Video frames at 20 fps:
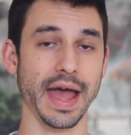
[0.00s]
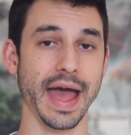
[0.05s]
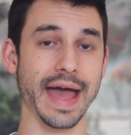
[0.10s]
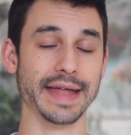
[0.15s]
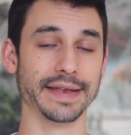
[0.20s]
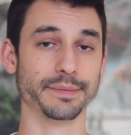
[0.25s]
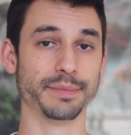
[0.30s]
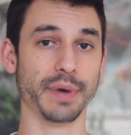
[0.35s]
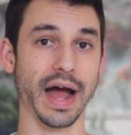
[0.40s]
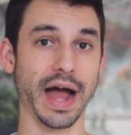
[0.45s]

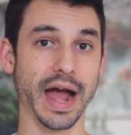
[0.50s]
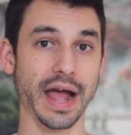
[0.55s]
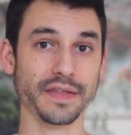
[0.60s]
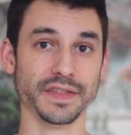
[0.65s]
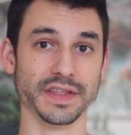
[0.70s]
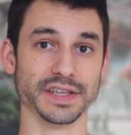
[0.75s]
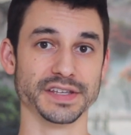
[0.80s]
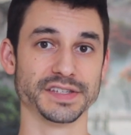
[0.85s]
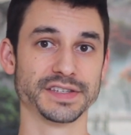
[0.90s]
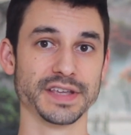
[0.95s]
And
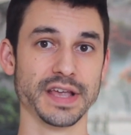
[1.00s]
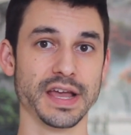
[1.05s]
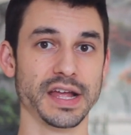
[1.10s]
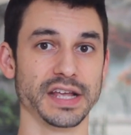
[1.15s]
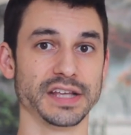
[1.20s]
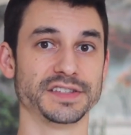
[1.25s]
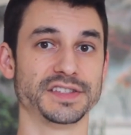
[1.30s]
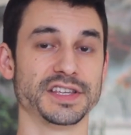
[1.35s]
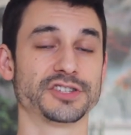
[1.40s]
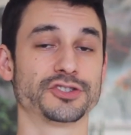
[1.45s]
behind this
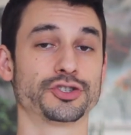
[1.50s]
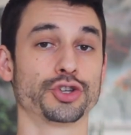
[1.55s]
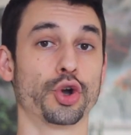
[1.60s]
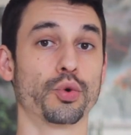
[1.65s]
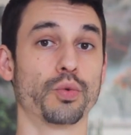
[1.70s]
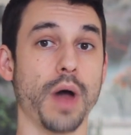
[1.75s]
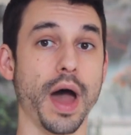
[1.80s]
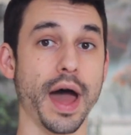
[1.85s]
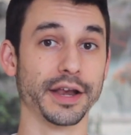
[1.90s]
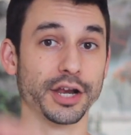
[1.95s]
is this
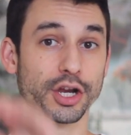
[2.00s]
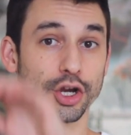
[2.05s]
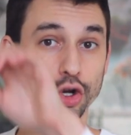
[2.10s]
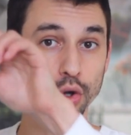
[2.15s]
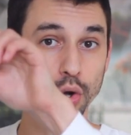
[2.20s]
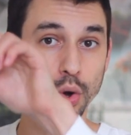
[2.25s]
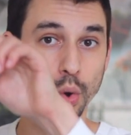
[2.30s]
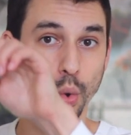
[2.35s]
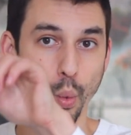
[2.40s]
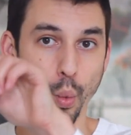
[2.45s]
neurotic,
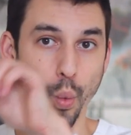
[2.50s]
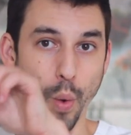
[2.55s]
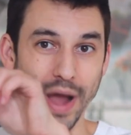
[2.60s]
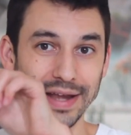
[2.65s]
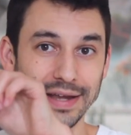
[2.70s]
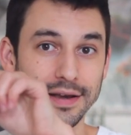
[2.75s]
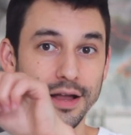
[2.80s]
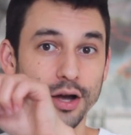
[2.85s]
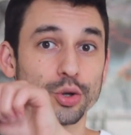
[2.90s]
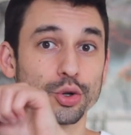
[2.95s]

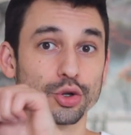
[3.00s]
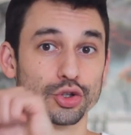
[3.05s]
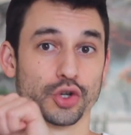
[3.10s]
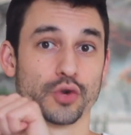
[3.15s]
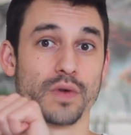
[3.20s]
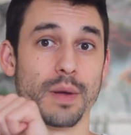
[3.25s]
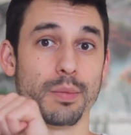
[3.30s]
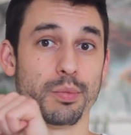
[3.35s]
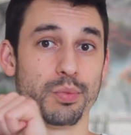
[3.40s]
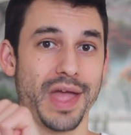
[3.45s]
white knuckled
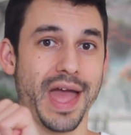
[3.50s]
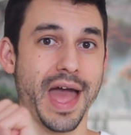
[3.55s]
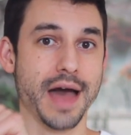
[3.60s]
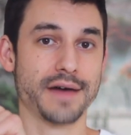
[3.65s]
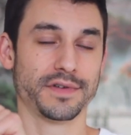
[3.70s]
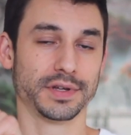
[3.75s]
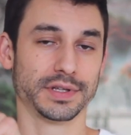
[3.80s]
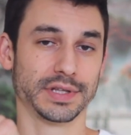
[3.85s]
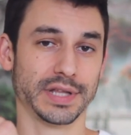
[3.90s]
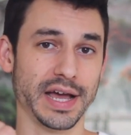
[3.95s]
grip we
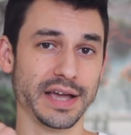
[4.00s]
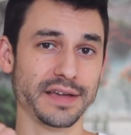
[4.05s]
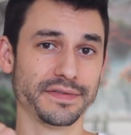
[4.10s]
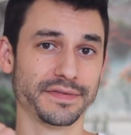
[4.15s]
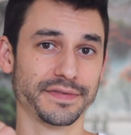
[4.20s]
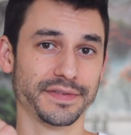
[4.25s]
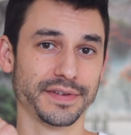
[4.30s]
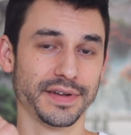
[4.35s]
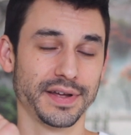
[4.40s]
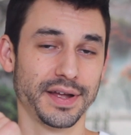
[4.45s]
have on
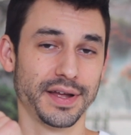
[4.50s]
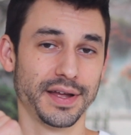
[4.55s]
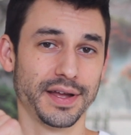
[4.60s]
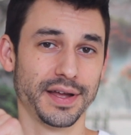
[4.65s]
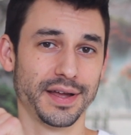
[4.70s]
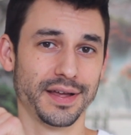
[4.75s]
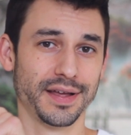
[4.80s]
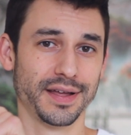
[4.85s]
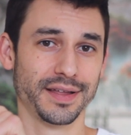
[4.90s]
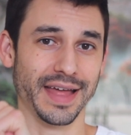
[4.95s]
life
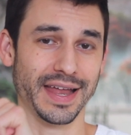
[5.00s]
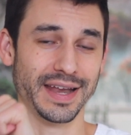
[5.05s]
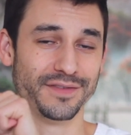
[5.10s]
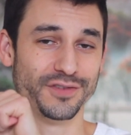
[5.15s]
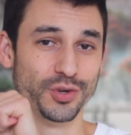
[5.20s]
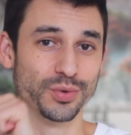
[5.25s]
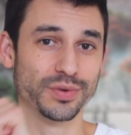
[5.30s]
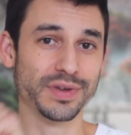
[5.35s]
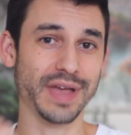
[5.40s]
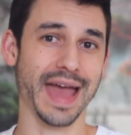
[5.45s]
that
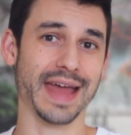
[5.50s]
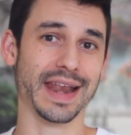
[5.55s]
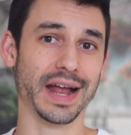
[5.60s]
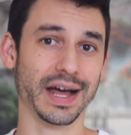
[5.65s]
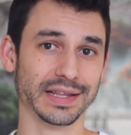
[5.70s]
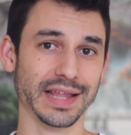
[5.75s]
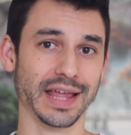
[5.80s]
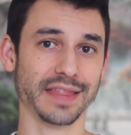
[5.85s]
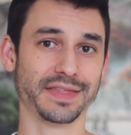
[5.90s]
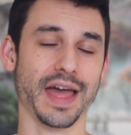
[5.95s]
if you
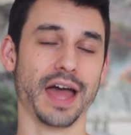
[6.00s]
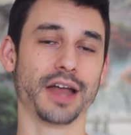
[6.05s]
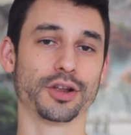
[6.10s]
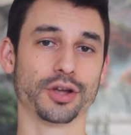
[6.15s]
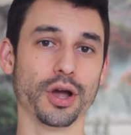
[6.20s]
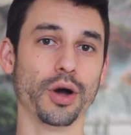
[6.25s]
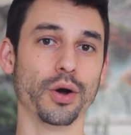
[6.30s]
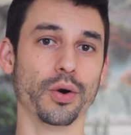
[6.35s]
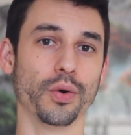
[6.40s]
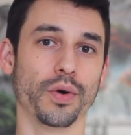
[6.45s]
cannot let
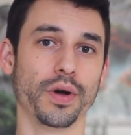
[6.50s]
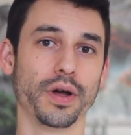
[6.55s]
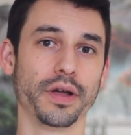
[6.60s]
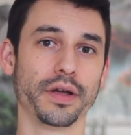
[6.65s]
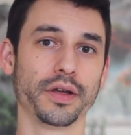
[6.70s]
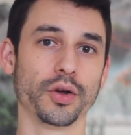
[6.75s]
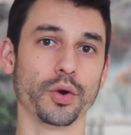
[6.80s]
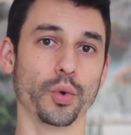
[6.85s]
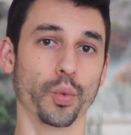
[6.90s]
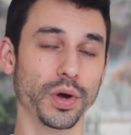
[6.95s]
that go,
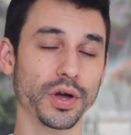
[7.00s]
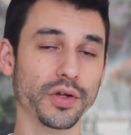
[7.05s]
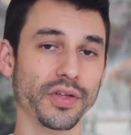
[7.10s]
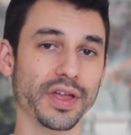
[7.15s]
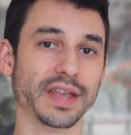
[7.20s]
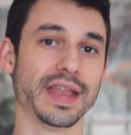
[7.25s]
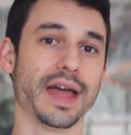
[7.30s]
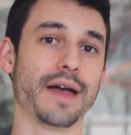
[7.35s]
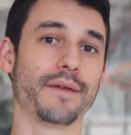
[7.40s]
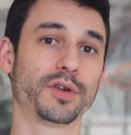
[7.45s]
will
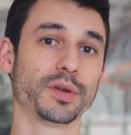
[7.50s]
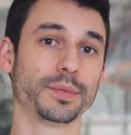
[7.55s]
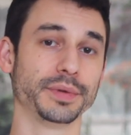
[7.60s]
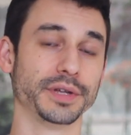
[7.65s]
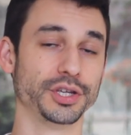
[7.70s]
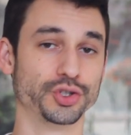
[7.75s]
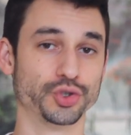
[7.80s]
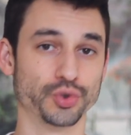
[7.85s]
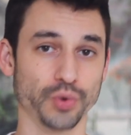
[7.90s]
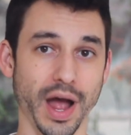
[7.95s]

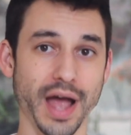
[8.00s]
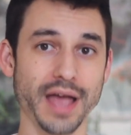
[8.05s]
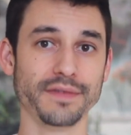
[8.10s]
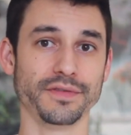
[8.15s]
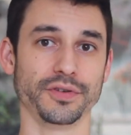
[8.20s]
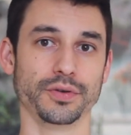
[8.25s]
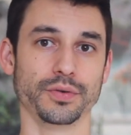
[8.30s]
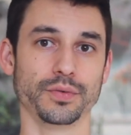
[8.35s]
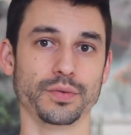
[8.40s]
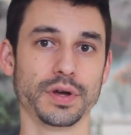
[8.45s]
inevitably
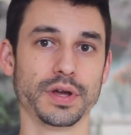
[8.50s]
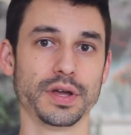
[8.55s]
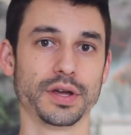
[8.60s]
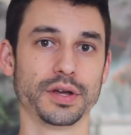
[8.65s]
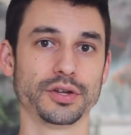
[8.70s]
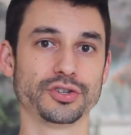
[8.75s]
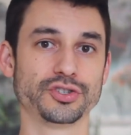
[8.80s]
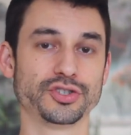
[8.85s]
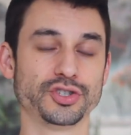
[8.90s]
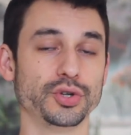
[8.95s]
drive you
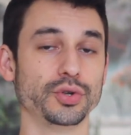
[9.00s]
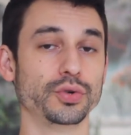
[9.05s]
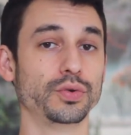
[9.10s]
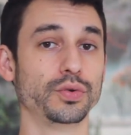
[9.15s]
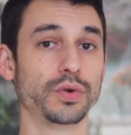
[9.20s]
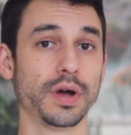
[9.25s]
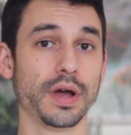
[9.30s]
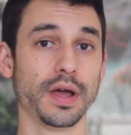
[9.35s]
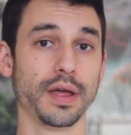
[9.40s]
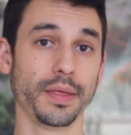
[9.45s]

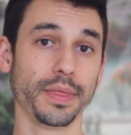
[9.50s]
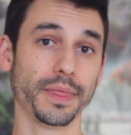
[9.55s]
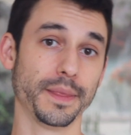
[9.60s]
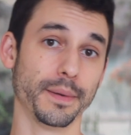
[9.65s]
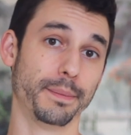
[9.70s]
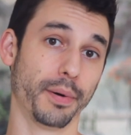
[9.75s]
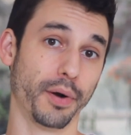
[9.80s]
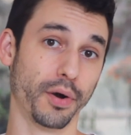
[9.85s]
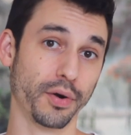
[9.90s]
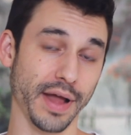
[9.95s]
to
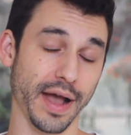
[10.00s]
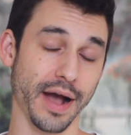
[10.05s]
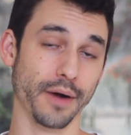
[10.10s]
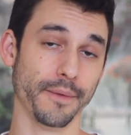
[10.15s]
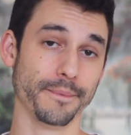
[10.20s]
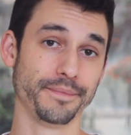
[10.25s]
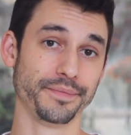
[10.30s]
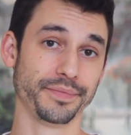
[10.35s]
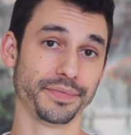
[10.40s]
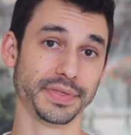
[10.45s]
the
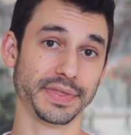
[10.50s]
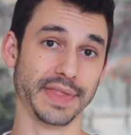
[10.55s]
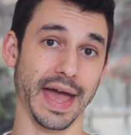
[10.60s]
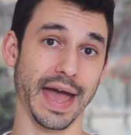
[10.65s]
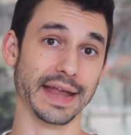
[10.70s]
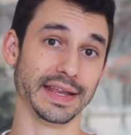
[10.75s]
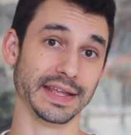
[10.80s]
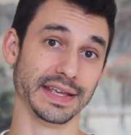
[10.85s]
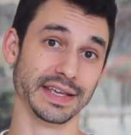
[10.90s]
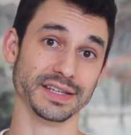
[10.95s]
burnout
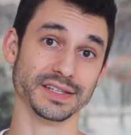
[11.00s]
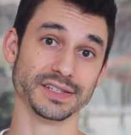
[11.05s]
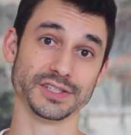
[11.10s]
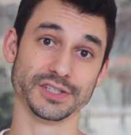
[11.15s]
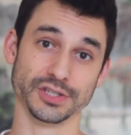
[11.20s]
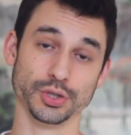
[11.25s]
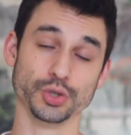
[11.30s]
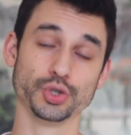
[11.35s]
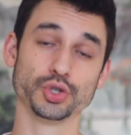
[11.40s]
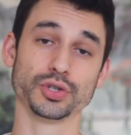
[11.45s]
that
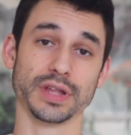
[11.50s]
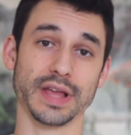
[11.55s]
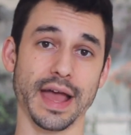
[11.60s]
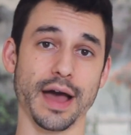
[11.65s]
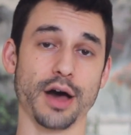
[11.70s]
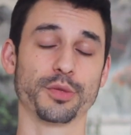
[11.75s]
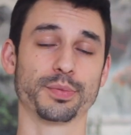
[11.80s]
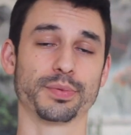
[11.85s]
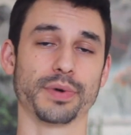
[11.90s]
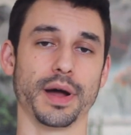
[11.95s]
is usually
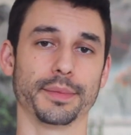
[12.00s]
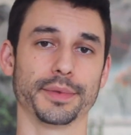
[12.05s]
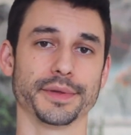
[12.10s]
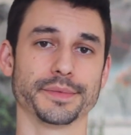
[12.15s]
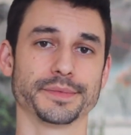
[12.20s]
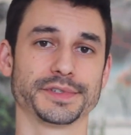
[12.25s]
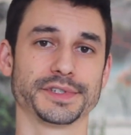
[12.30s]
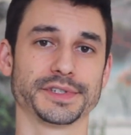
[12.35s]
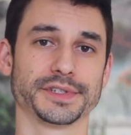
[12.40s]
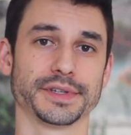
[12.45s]
health
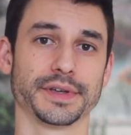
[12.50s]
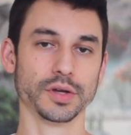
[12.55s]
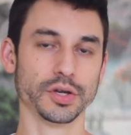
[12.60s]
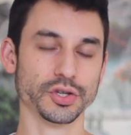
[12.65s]
problems.